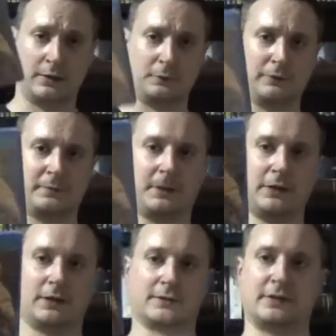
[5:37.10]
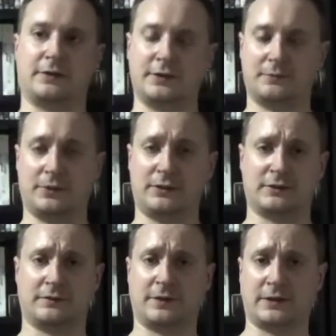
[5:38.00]
The Wolf Among Us. Now this one here
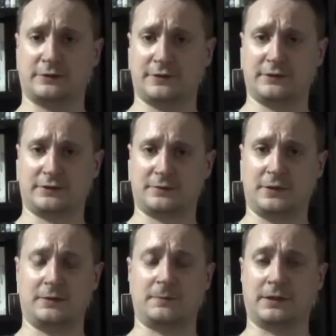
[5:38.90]
is factory sealed as well,